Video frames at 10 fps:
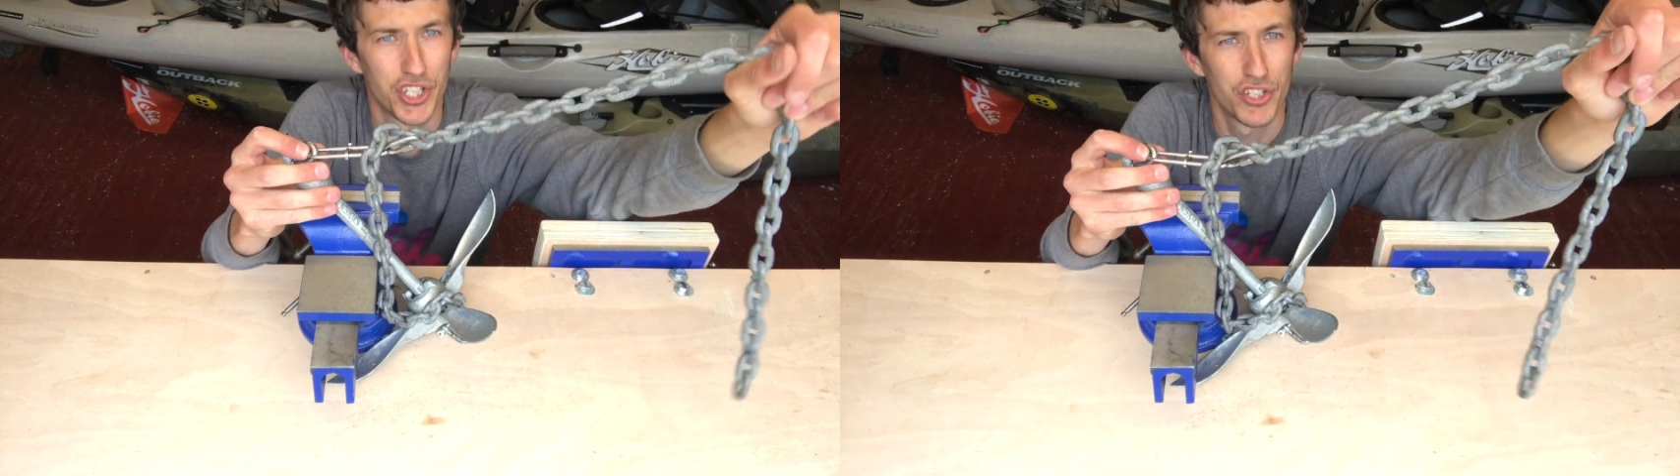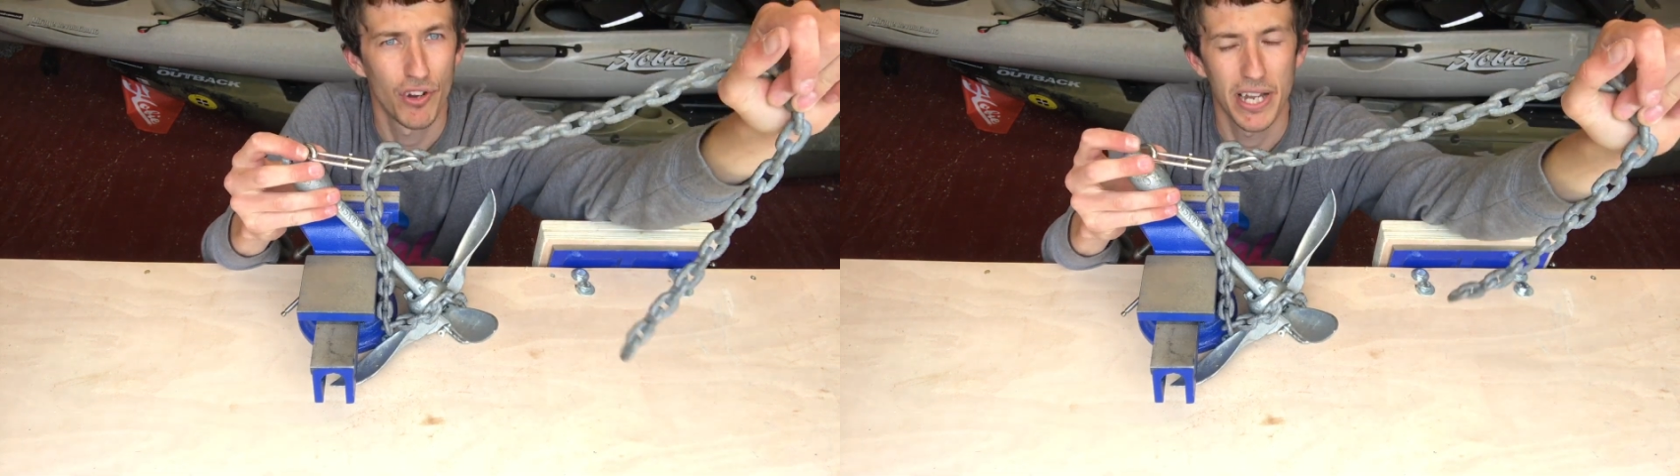
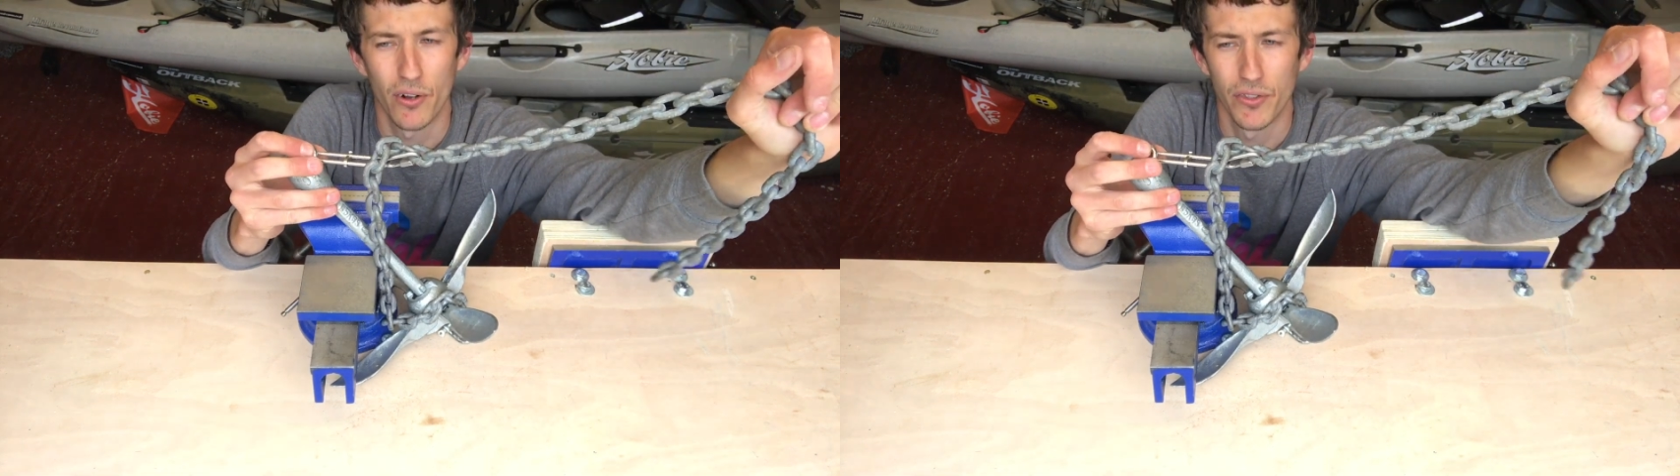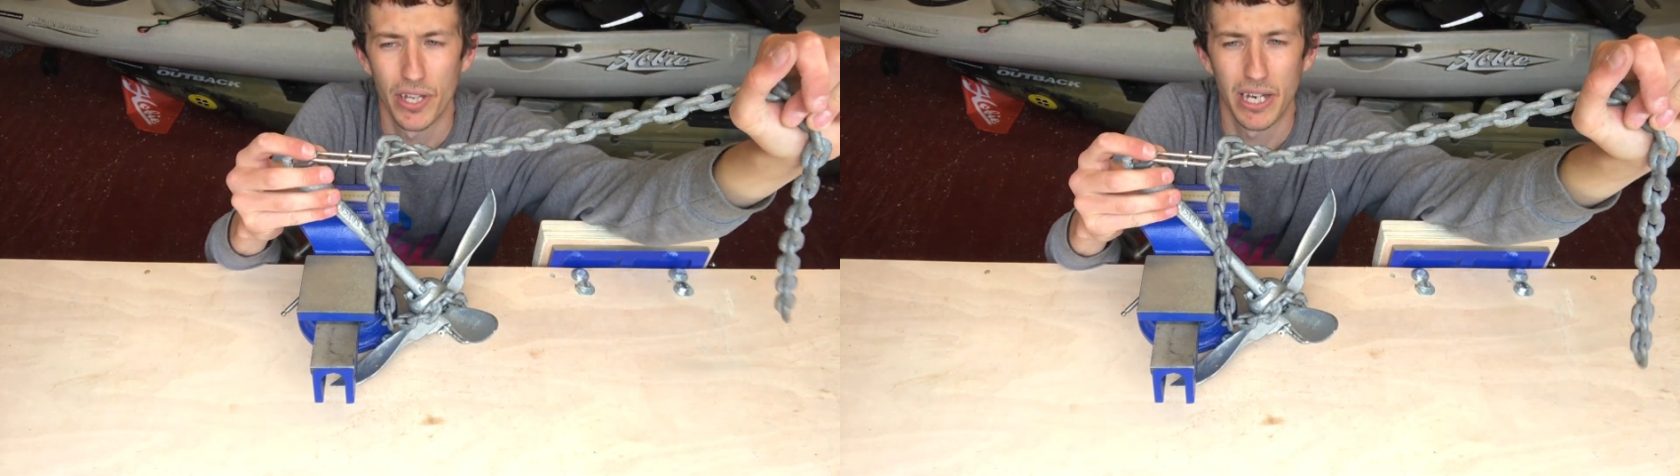straight
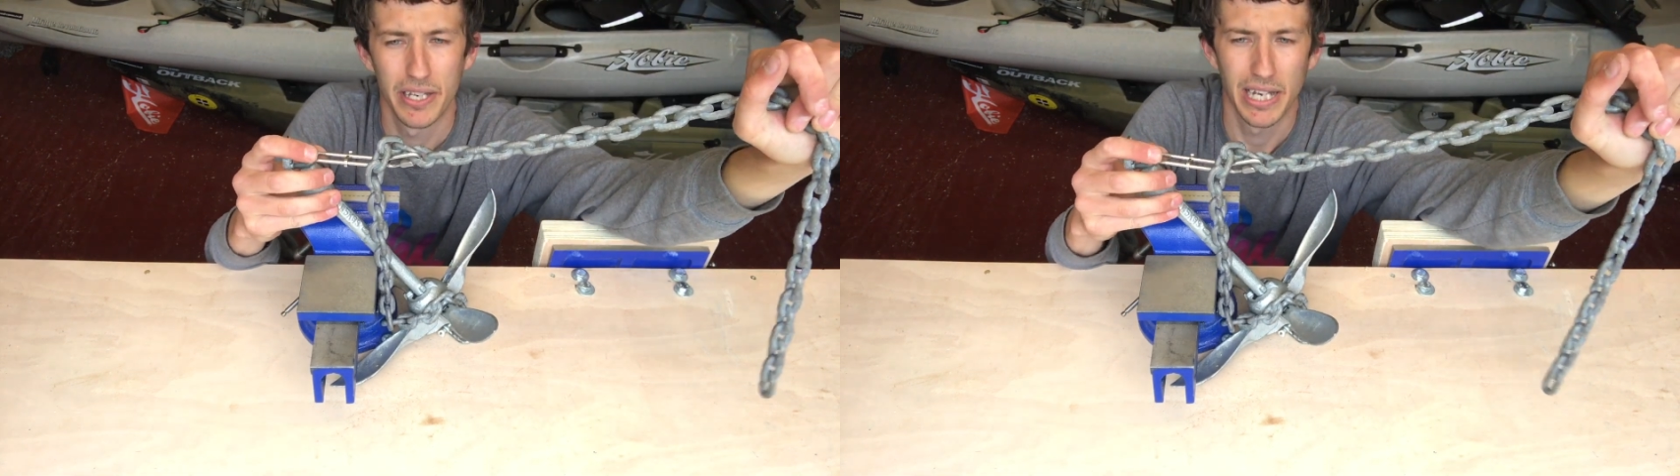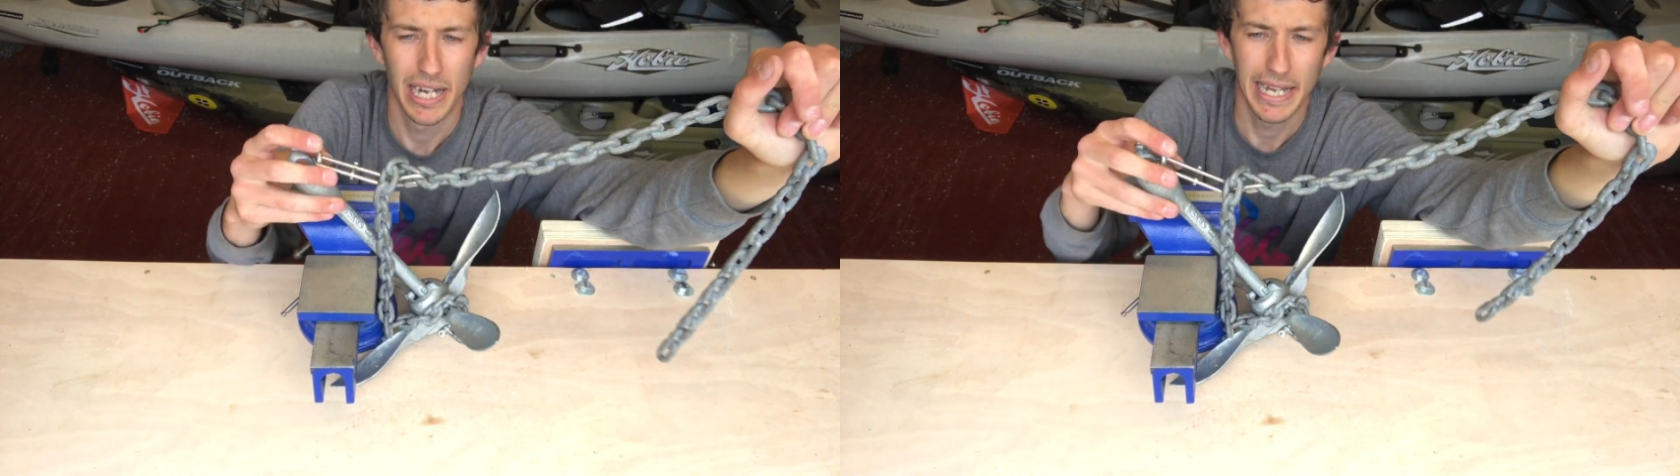on
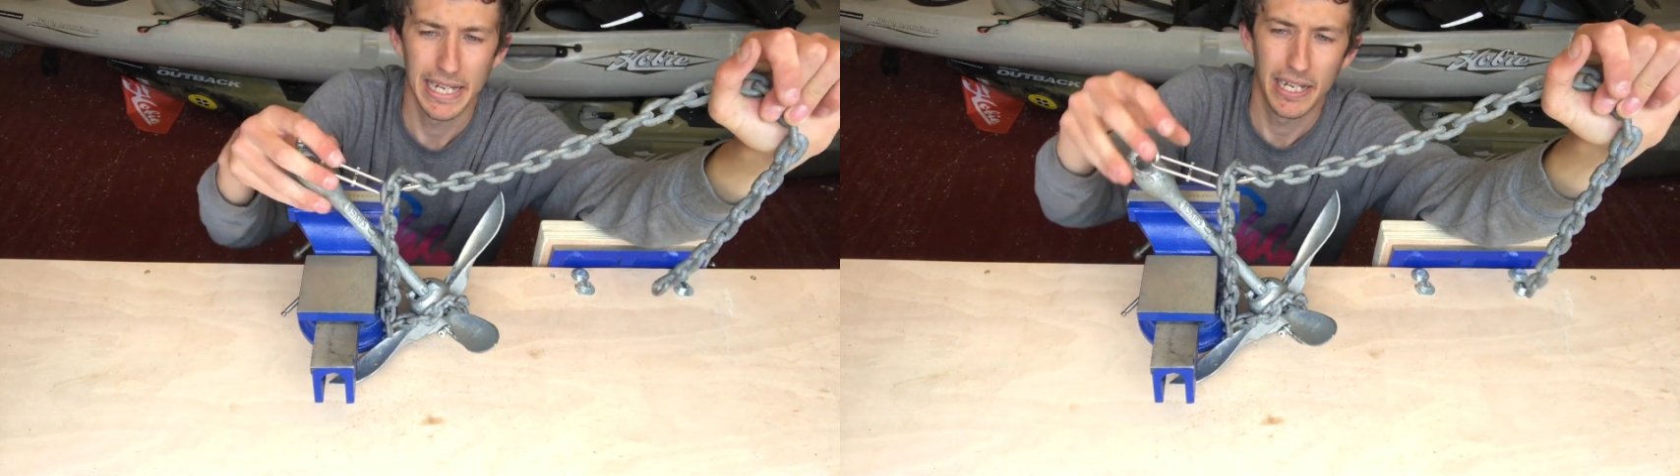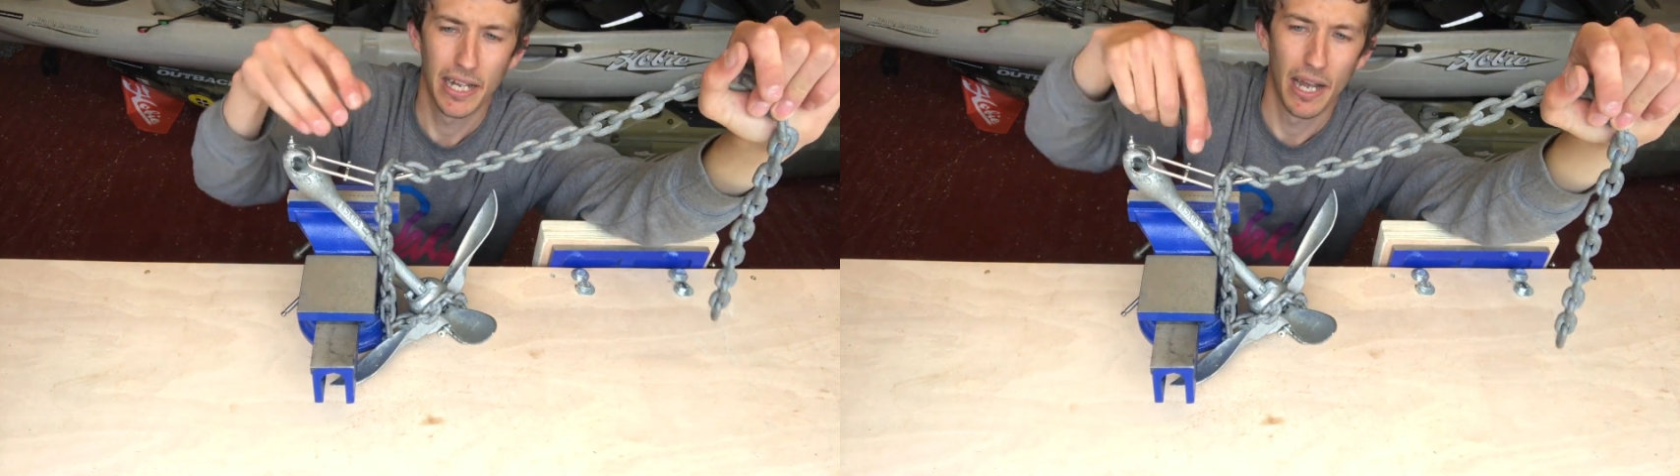the
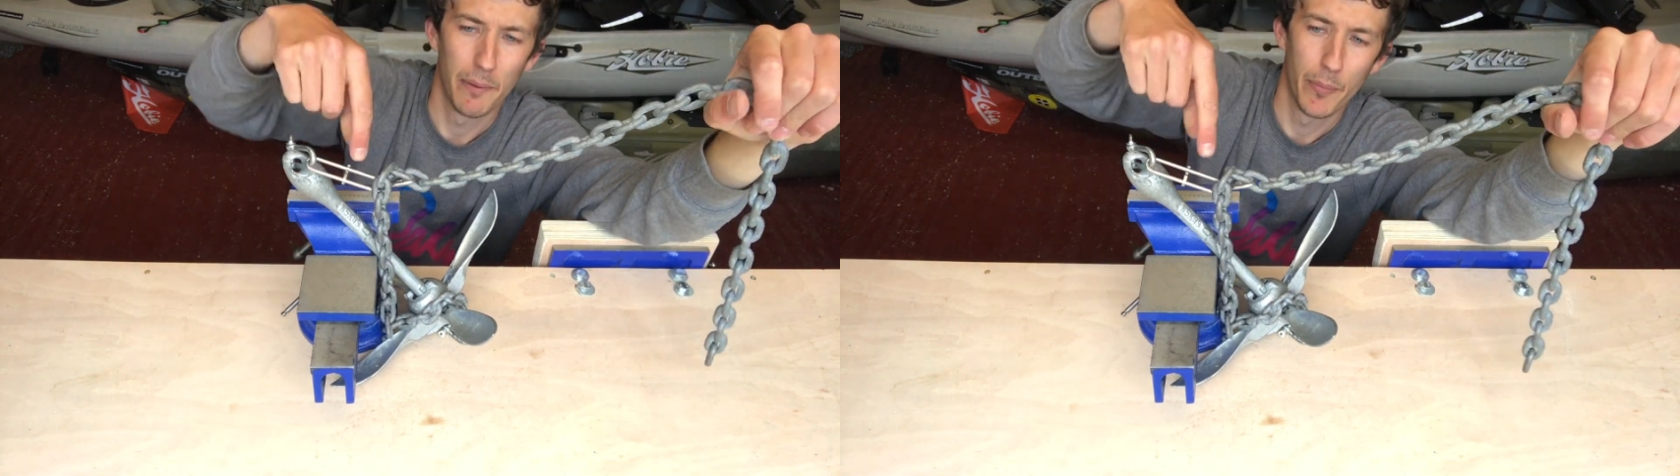link,